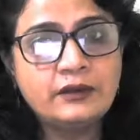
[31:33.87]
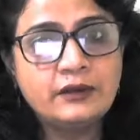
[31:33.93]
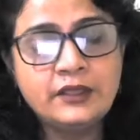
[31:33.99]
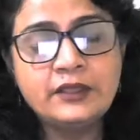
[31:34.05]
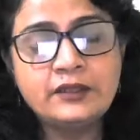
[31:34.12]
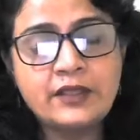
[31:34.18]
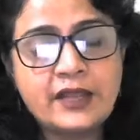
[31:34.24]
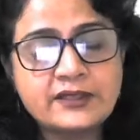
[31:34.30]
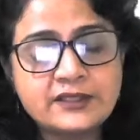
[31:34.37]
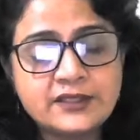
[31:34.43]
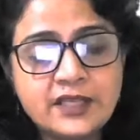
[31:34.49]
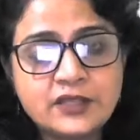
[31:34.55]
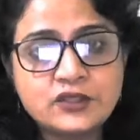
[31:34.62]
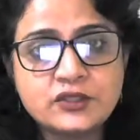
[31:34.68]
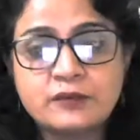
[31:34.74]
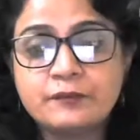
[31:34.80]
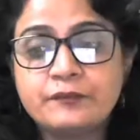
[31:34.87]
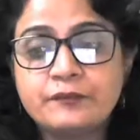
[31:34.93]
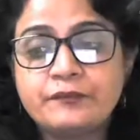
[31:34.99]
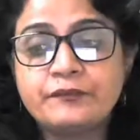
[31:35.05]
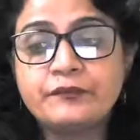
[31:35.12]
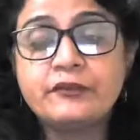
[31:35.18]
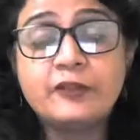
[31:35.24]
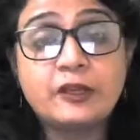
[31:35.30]
in that section,
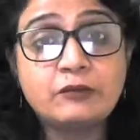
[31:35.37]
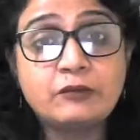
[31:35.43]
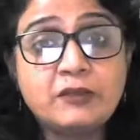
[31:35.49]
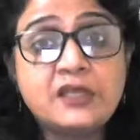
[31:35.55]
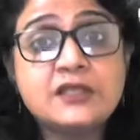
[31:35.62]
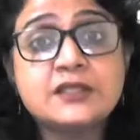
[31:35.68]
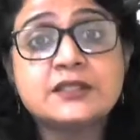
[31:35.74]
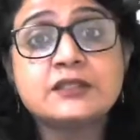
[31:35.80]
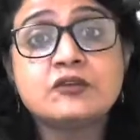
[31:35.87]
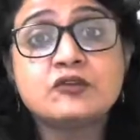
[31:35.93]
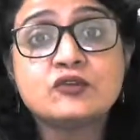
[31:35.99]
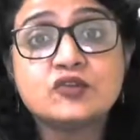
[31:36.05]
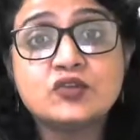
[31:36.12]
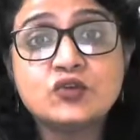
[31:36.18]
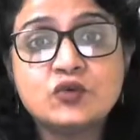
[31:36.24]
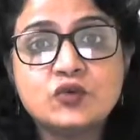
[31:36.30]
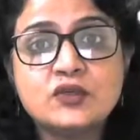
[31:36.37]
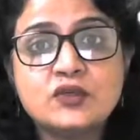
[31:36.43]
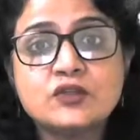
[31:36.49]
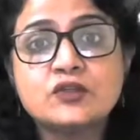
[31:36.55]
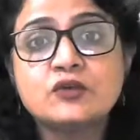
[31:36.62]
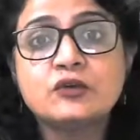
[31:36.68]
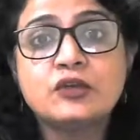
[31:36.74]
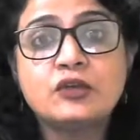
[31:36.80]
that means those
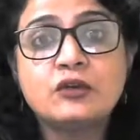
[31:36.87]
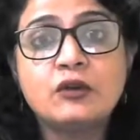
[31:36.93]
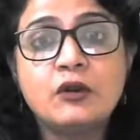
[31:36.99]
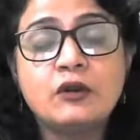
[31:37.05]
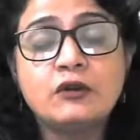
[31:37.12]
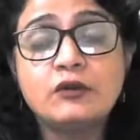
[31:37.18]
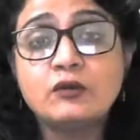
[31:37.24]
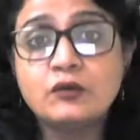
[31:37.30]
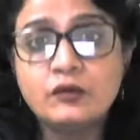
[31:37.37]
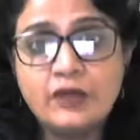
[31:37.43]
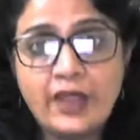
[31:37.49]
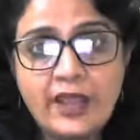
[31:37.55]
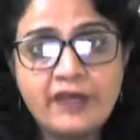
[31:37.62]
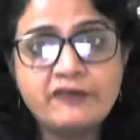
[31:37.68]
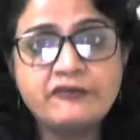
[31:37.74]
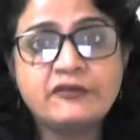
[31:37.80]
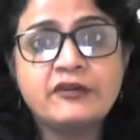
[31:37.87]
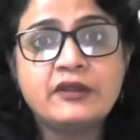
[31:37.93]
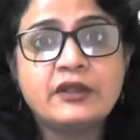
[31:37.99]
students who did not have